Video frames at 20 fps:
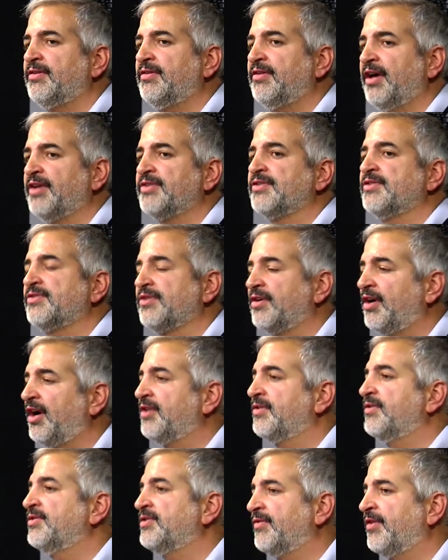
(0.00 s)
dozens or
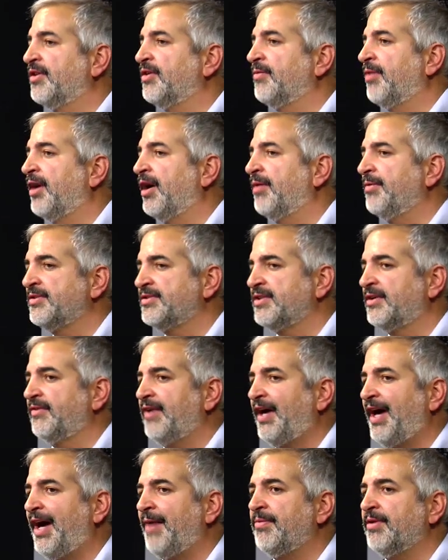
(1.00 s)
hundreds of other bombings that have
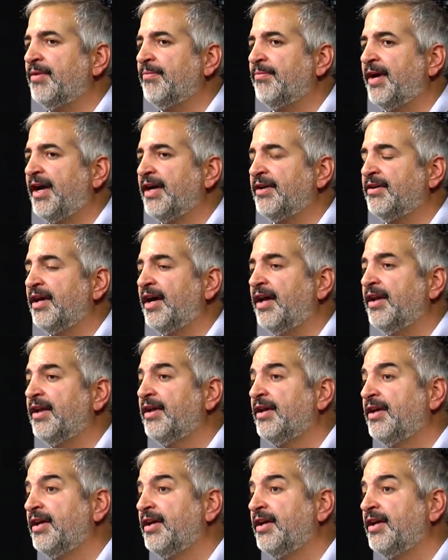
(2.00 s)
happened in Baghdad?